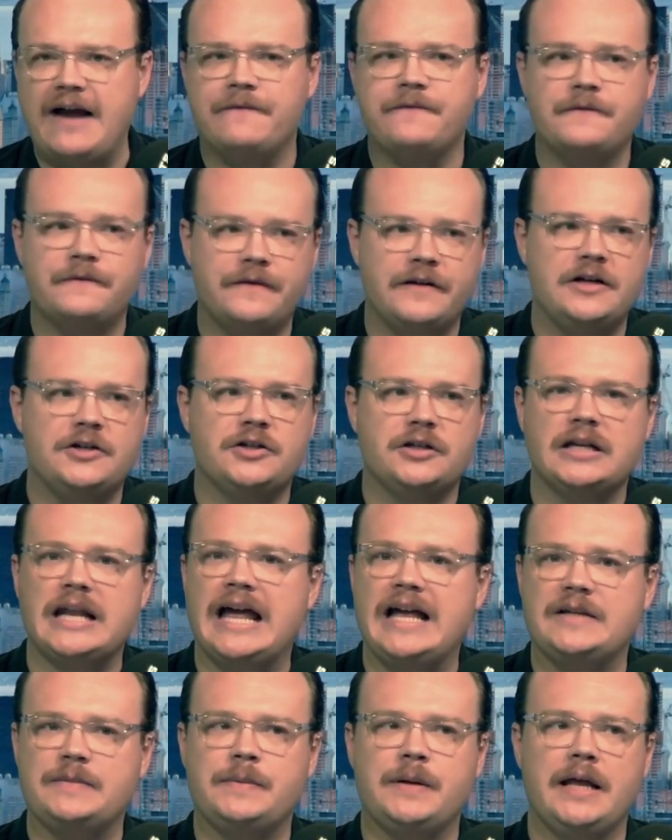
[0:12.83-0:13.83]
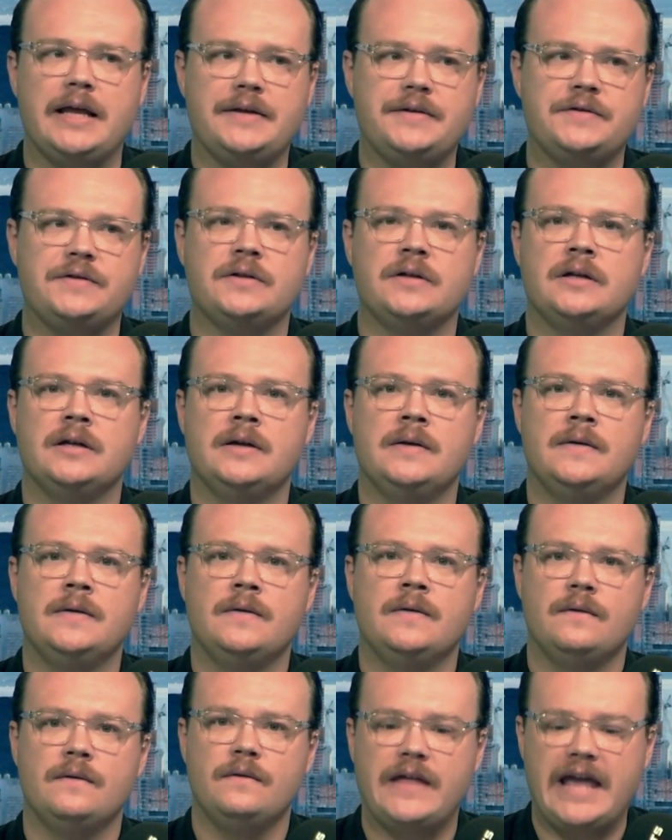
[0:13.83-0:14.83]
have to finish in last place.
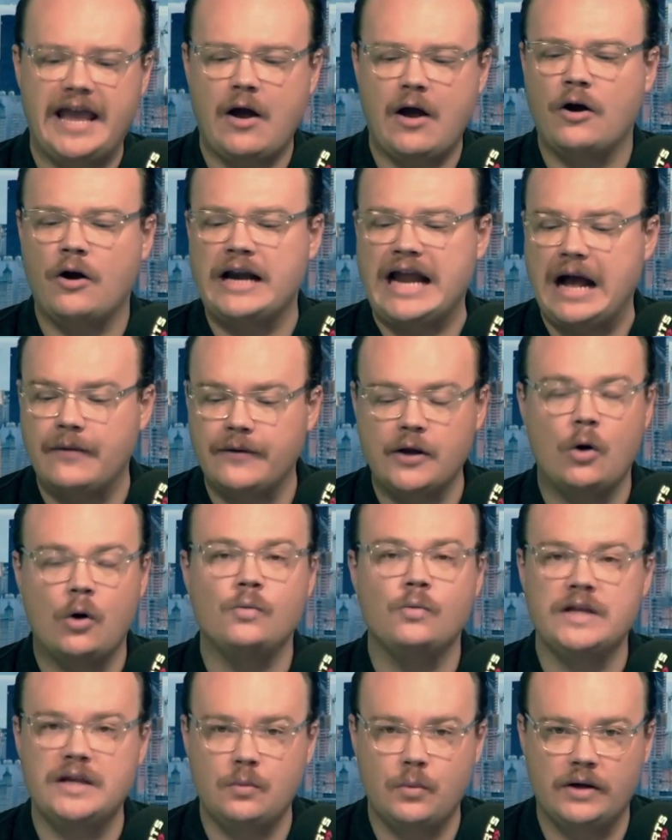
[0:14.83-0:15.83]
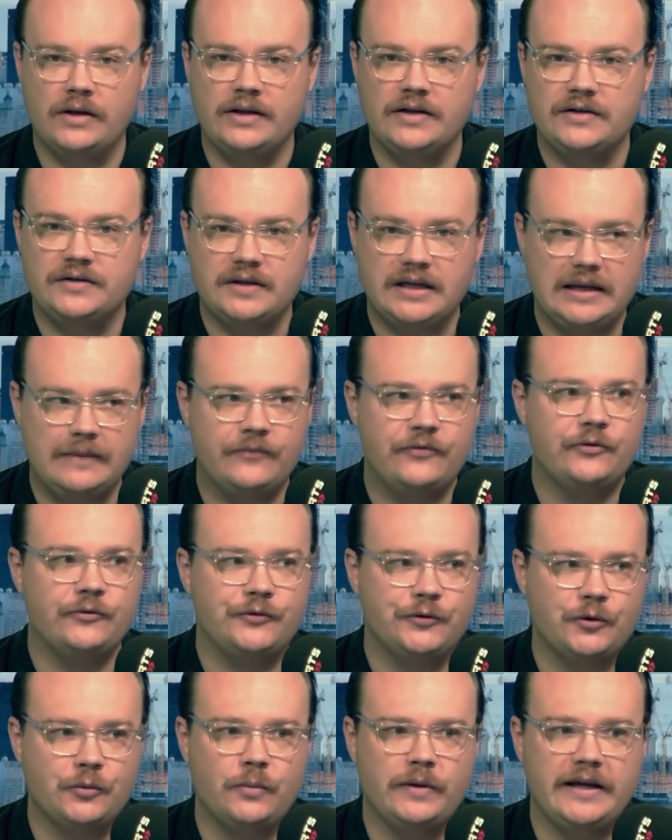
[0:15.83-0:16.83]
They are now the only winless team
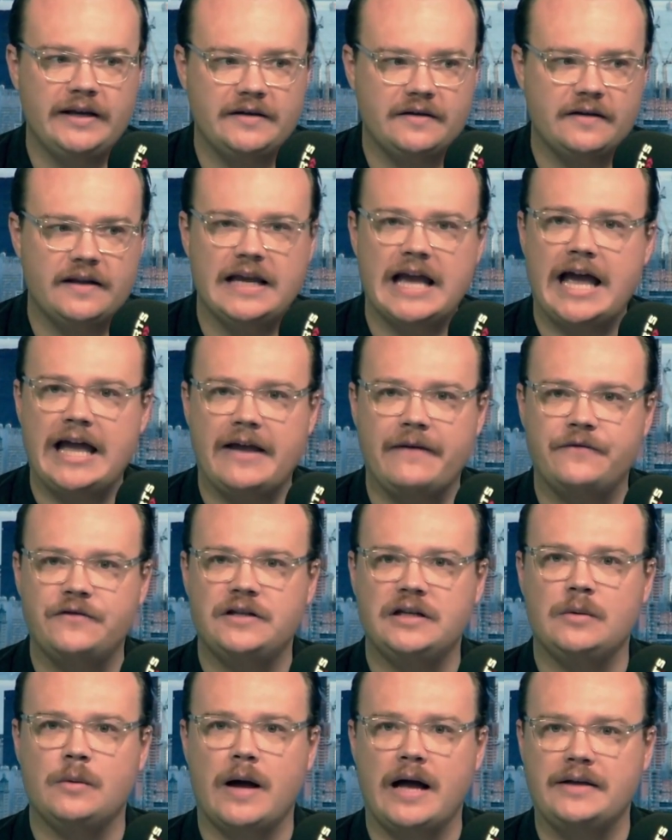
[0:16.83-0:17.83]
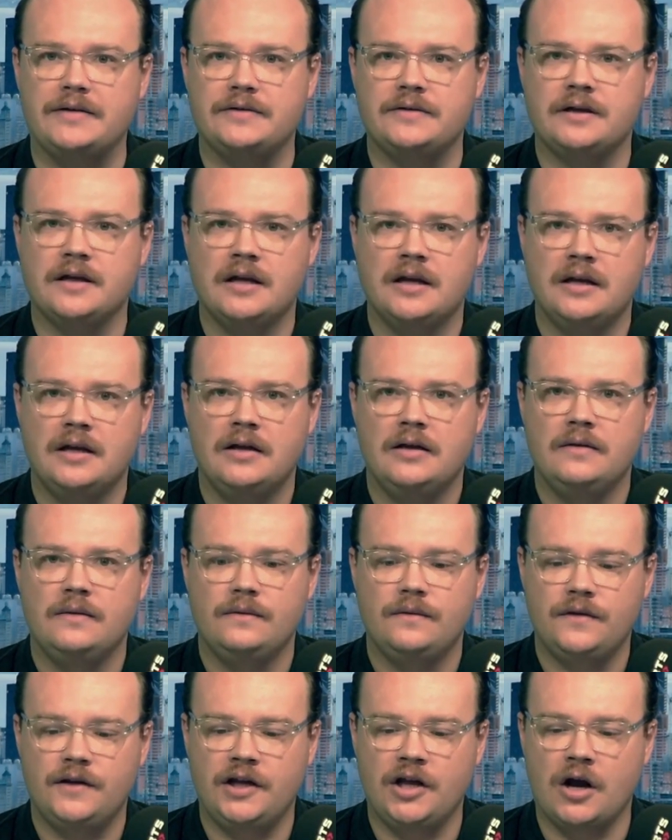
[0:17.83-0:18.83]
through 2 weeks in the AFC West.
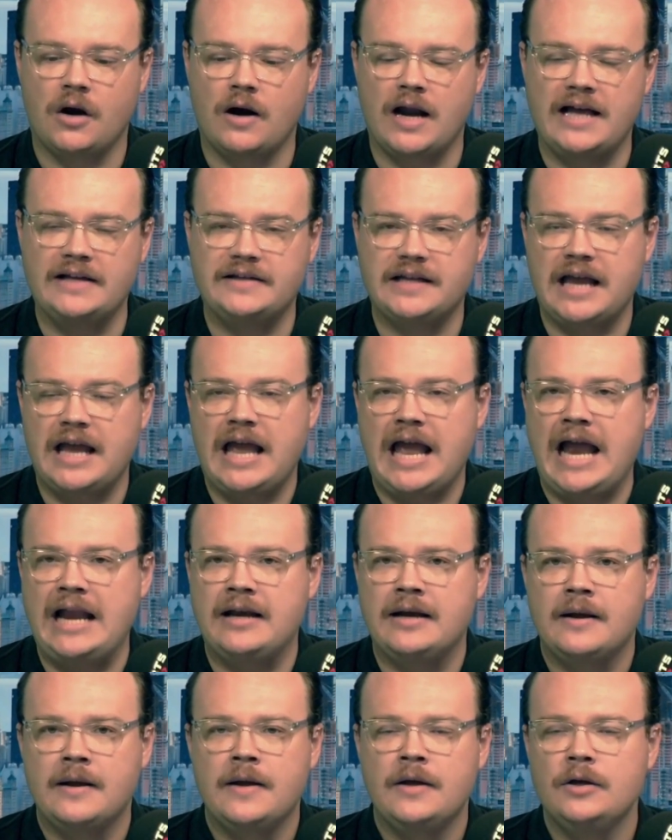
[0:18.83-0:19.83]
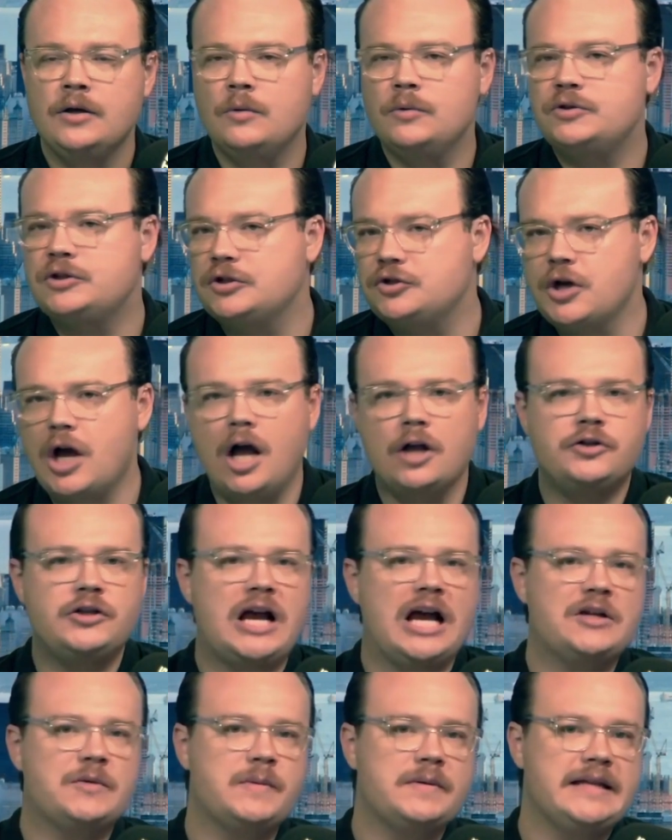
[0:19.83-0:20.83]
DRS, and you know,
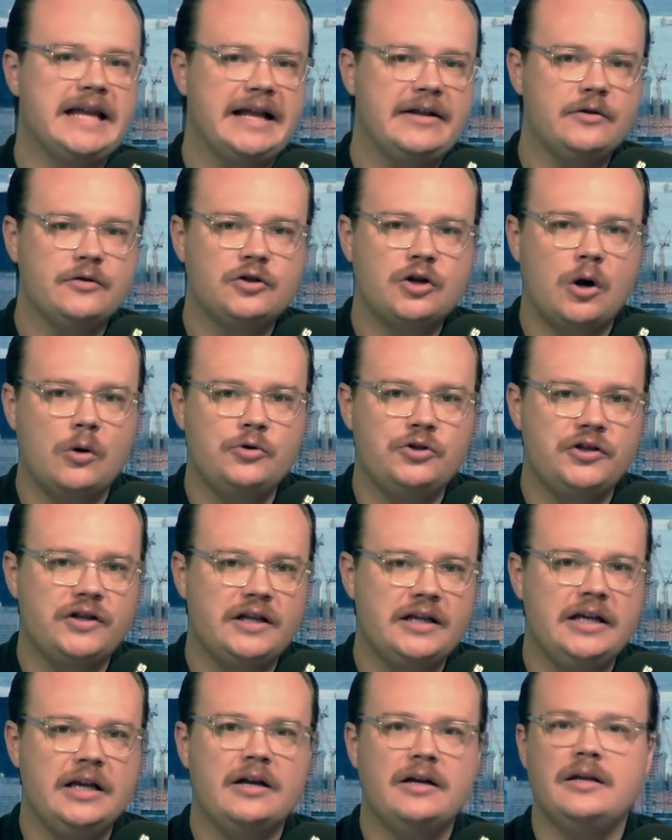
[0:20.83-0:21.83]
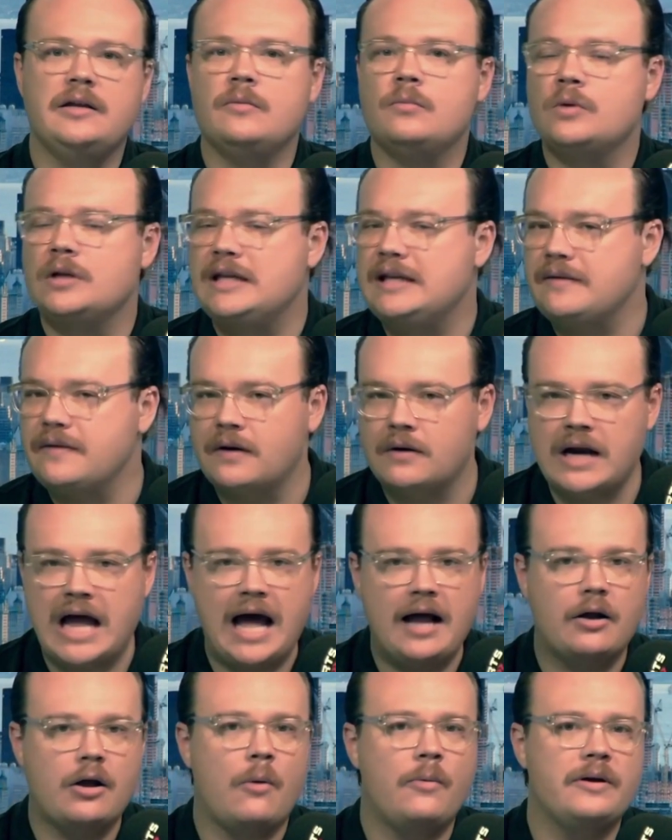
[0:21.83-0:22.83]
Josh McDaniels, coach of the year. They're
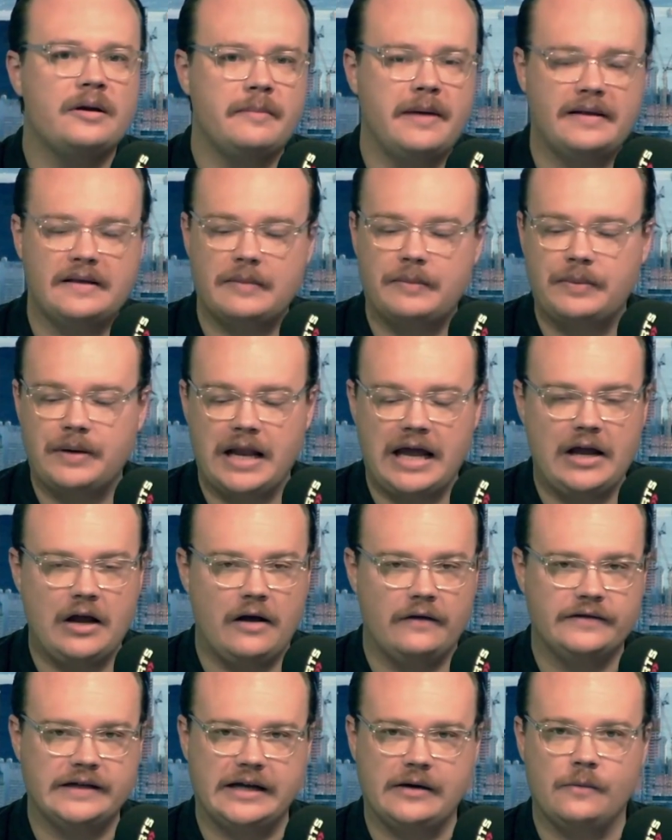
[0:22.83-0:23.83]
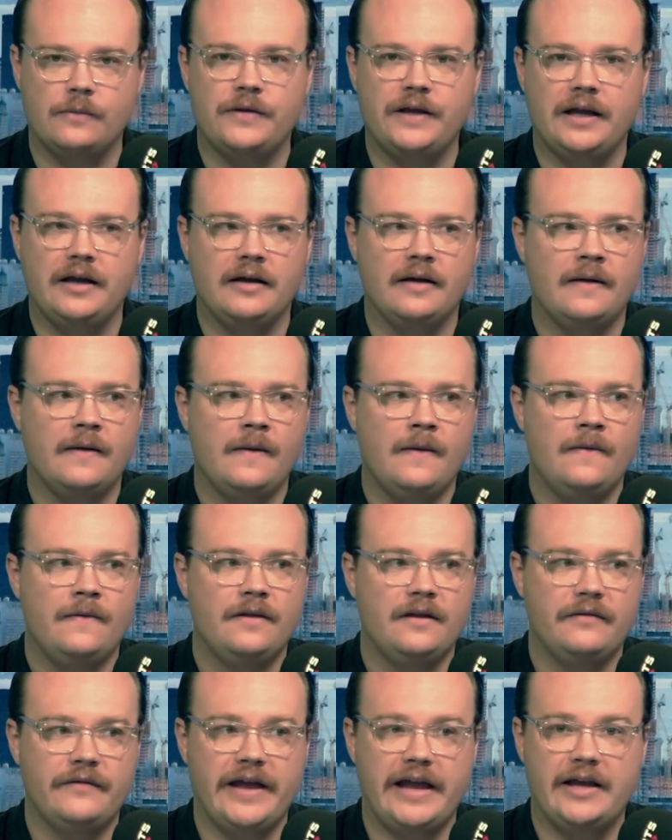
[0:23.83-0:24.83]
not going to make the playoffs, I don't think,
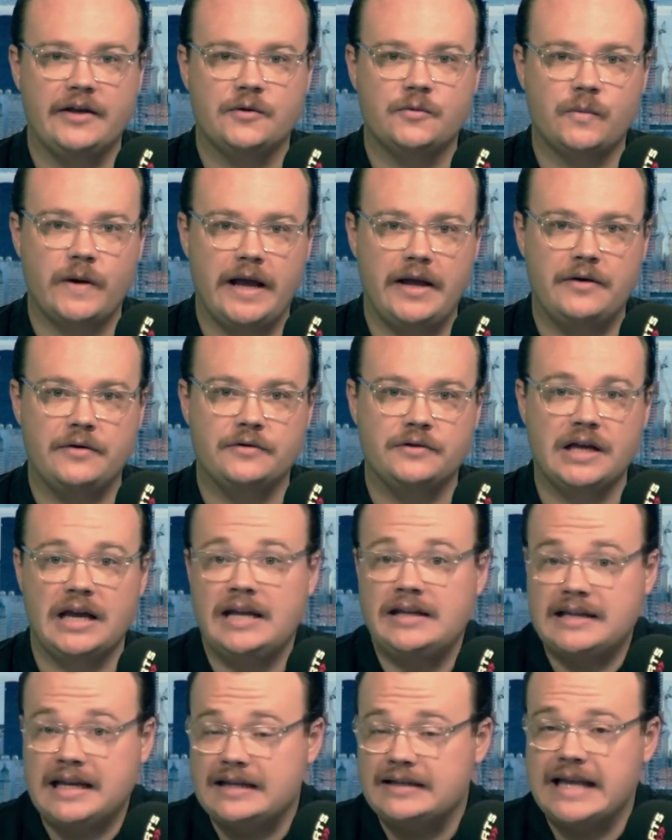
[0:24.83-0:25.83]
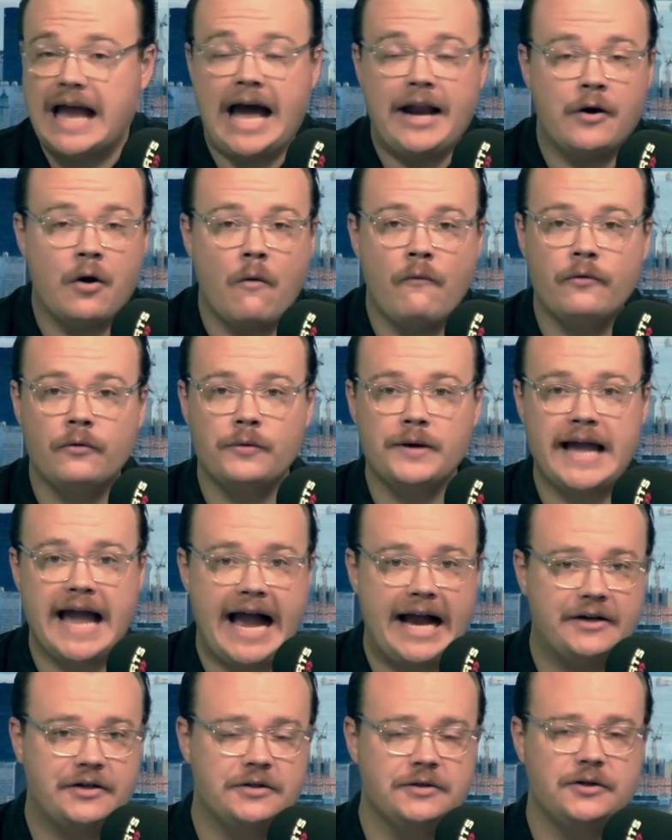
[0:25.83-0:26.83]
the Vegas Raiders. Is that an
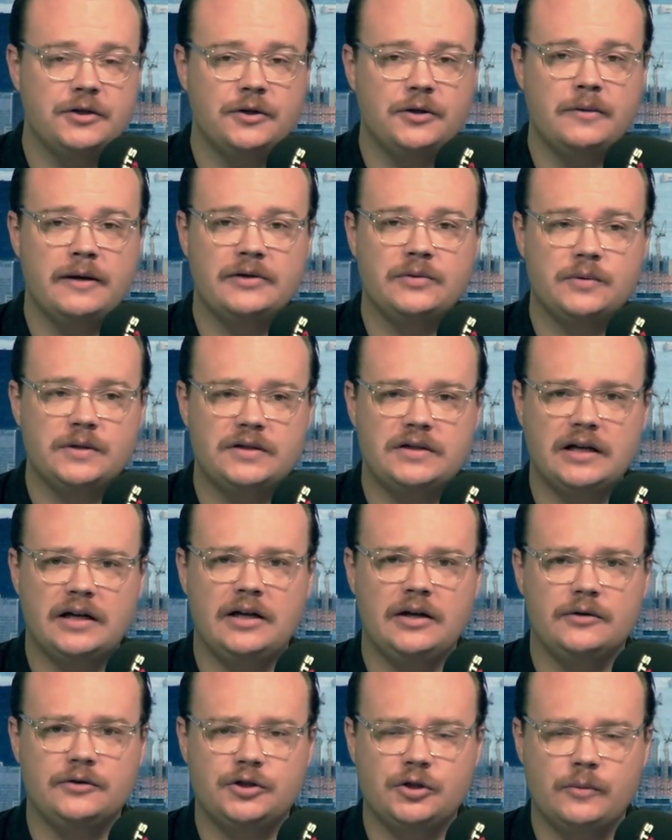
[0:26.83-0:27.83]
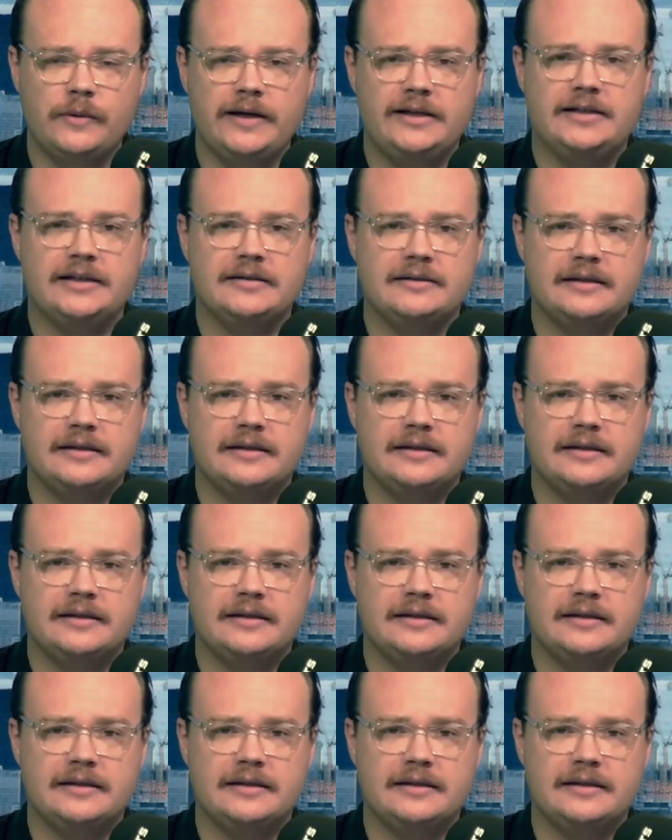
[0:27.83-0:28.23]
overreaction to you as we sit here 2 weeks